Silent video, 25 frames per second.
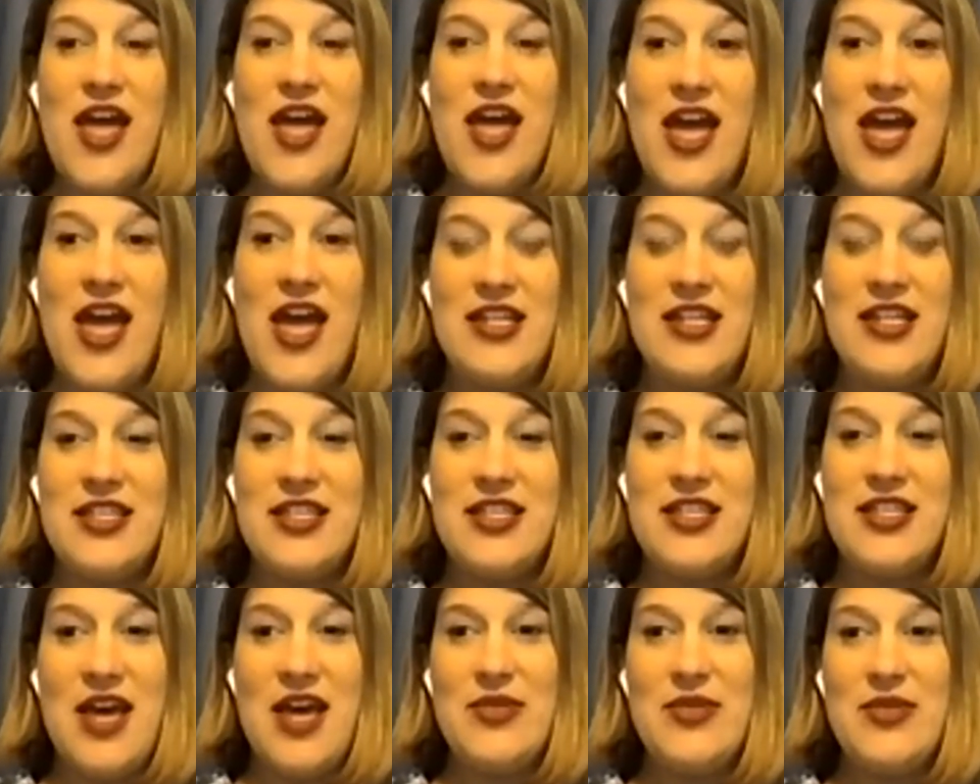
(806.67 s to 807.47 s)
And
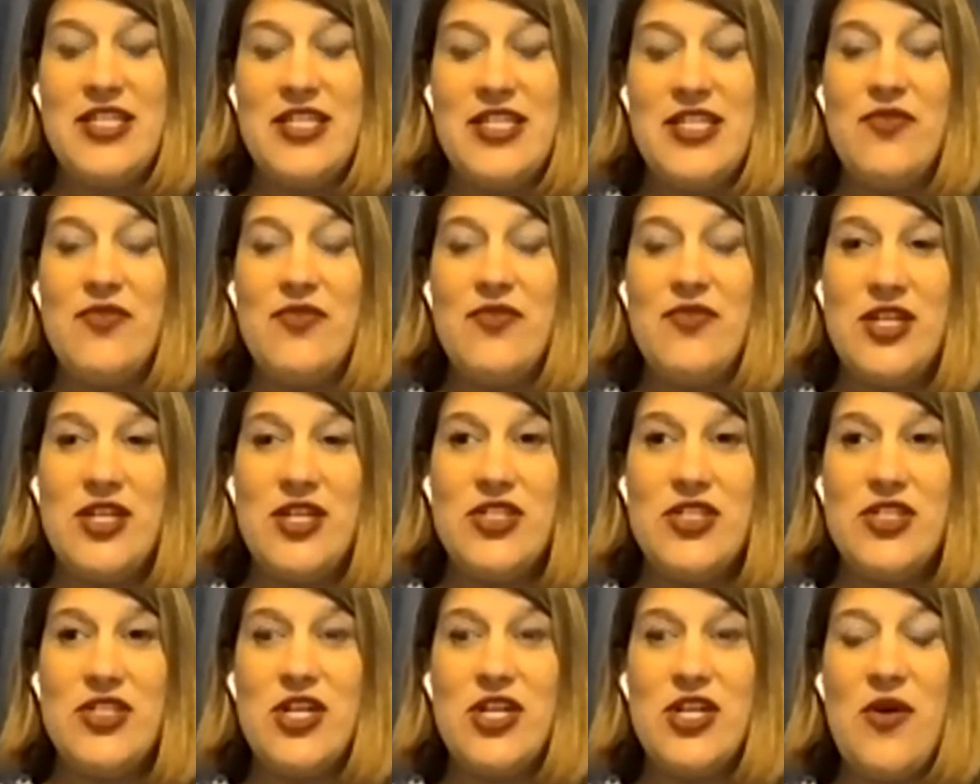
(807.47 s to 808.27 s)
that was several
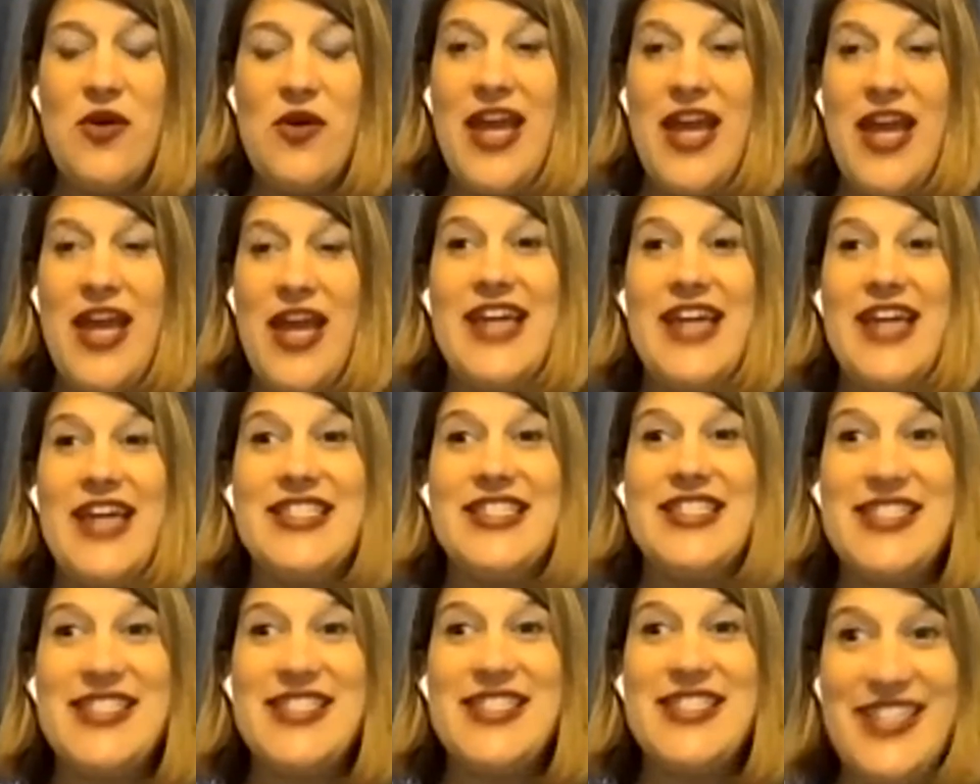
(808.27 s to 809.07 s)
years ago. And I
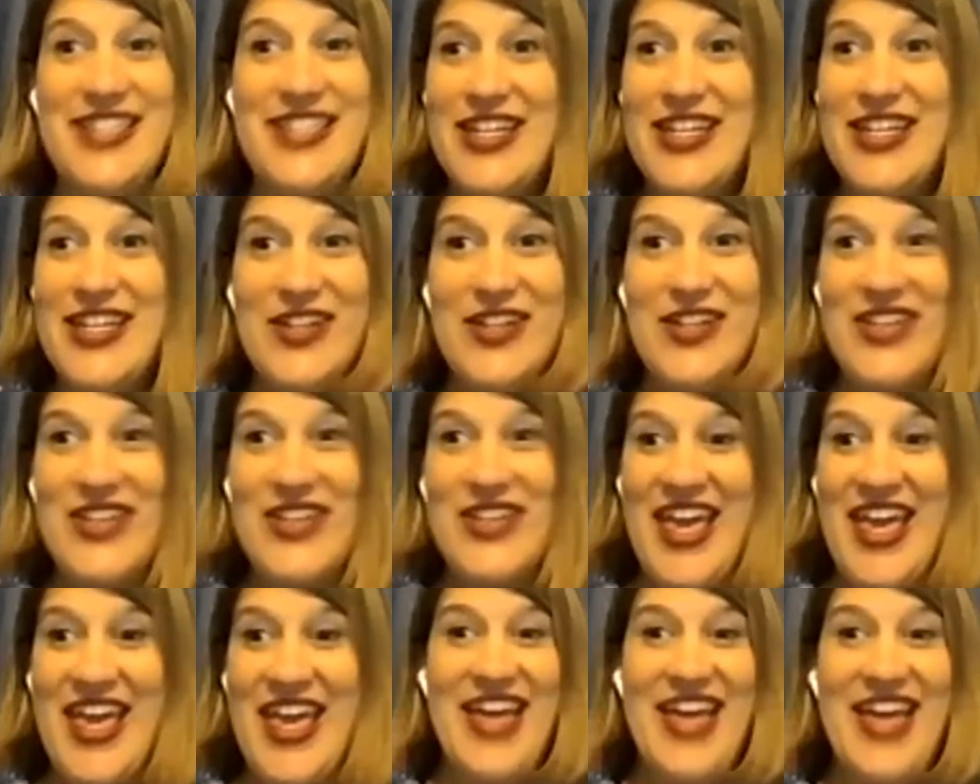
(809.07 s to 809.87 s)
still
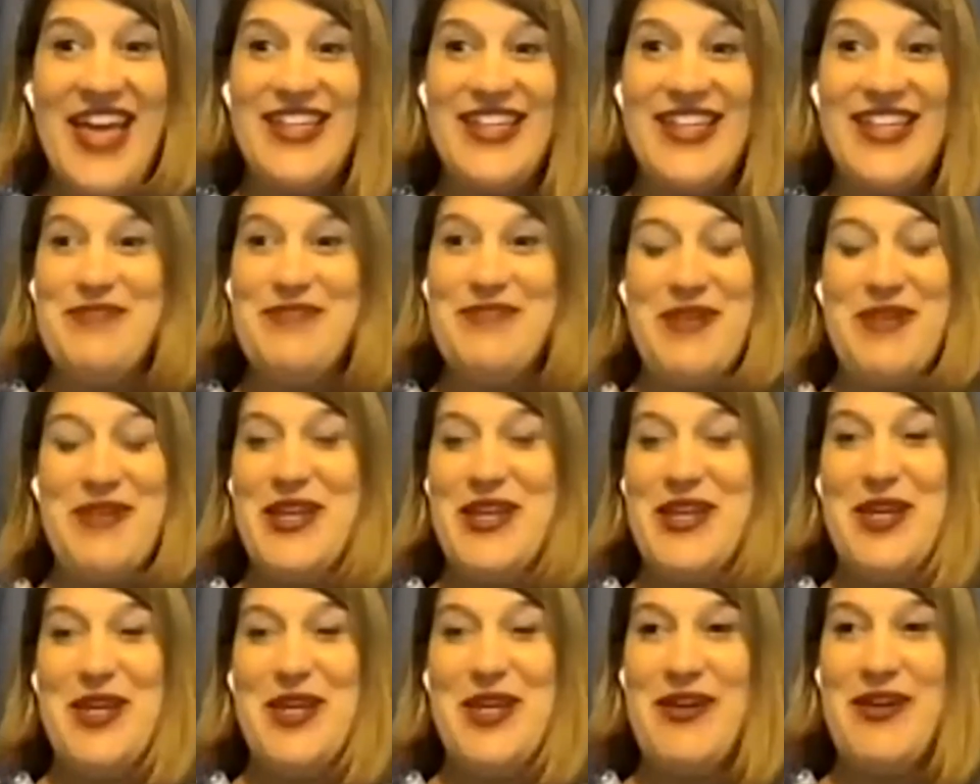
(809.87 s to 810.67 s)
can't eat
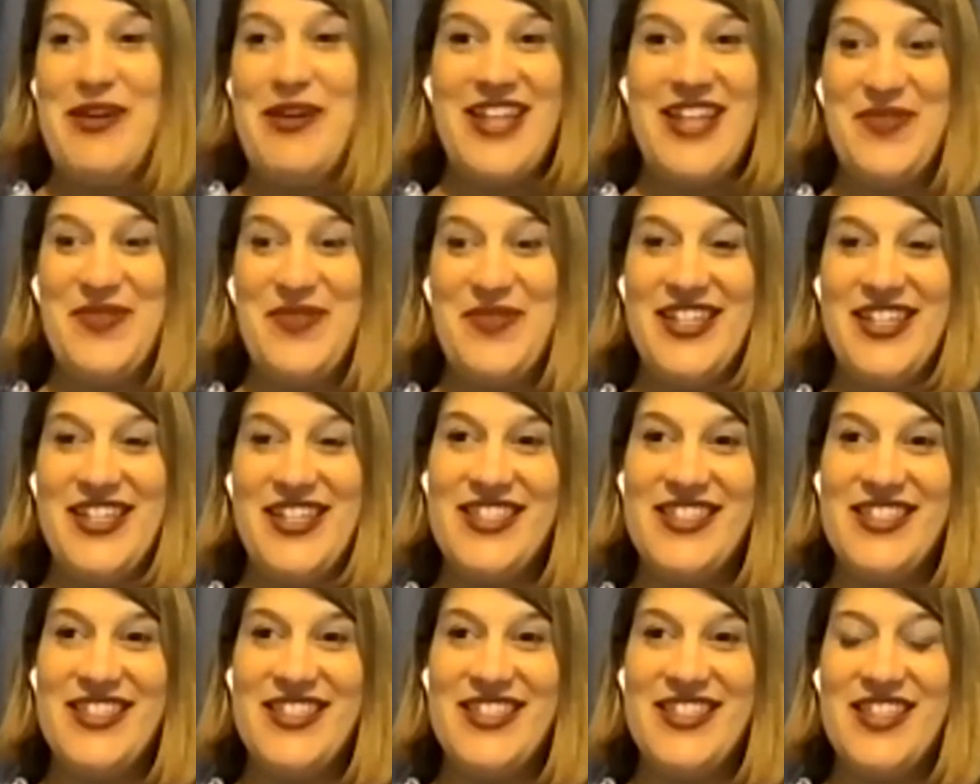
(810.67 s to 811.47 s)
peanut butter
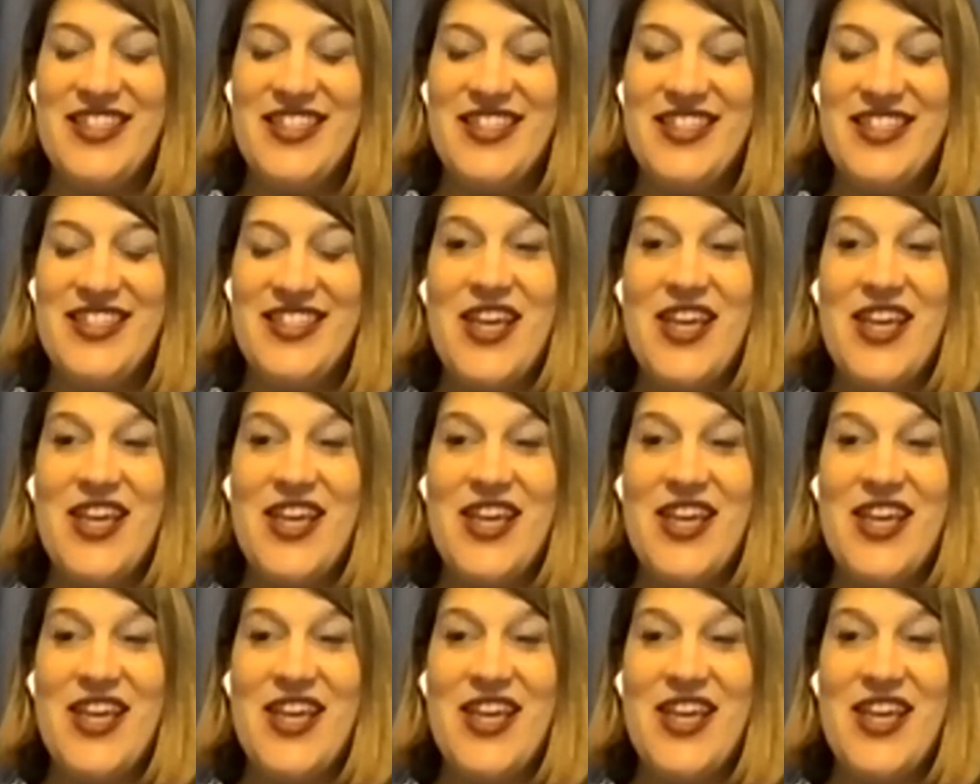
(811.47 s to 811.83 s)
sandwiches.